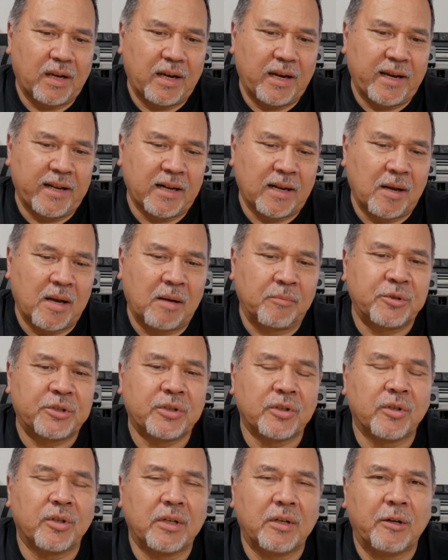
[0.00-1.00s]
and I, am
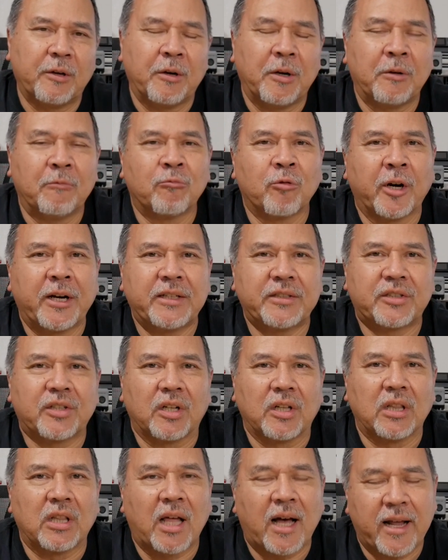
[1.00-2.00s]
sure it, it raised
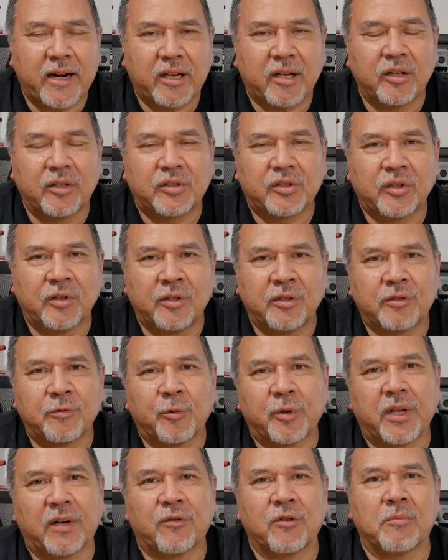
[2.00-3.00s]
a lot of concerns
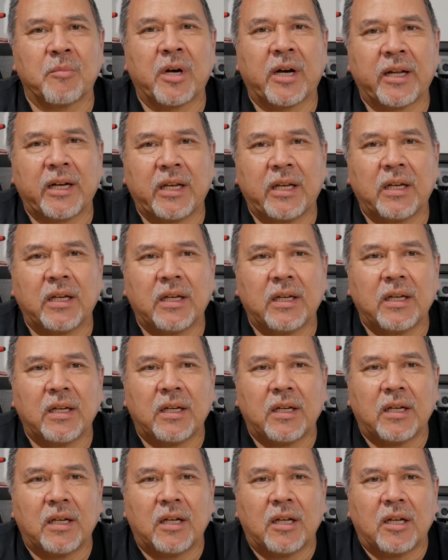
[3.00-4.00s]
with everybody
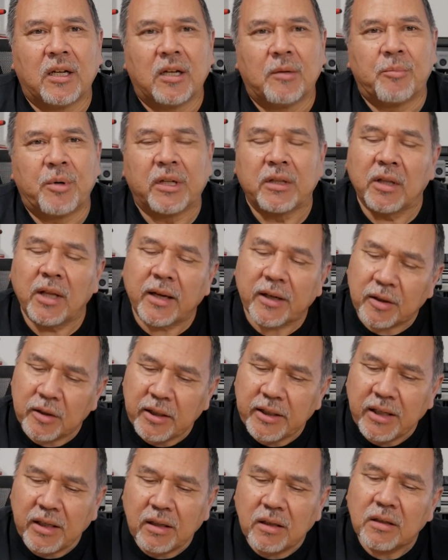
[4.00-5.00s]
but
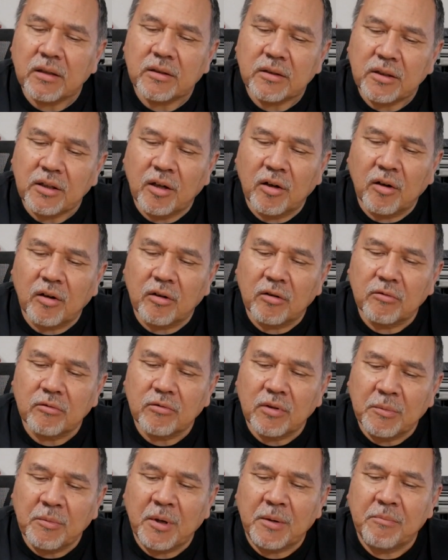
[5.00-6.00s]
luckily you know
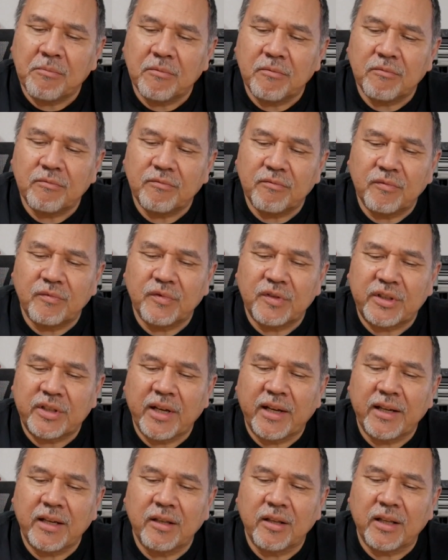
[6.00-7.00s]
let me
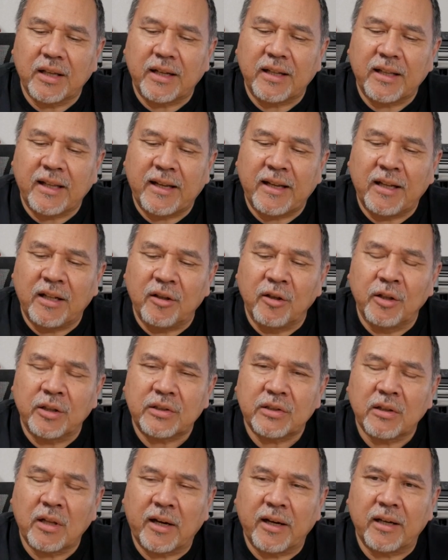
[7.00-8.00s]
tell you that it
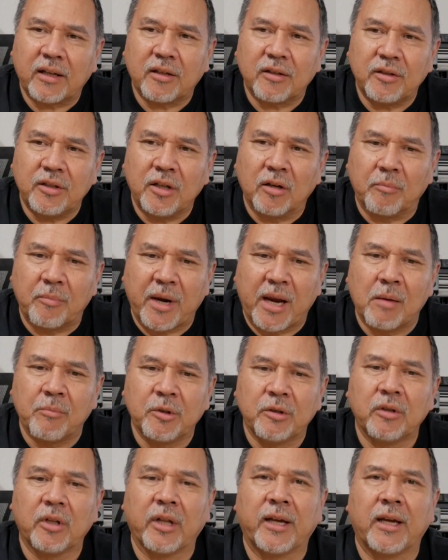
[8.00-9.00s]
looks like you know
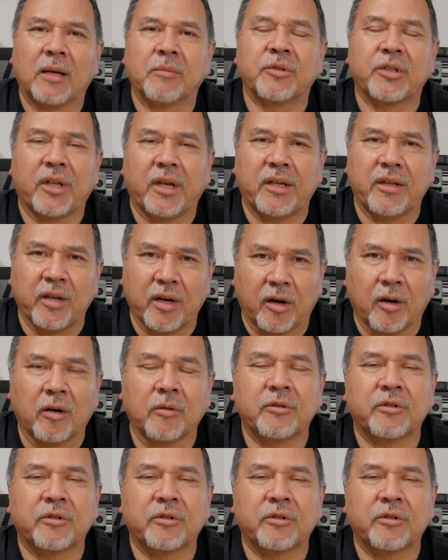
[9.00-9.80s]
Bambu Labs they, they are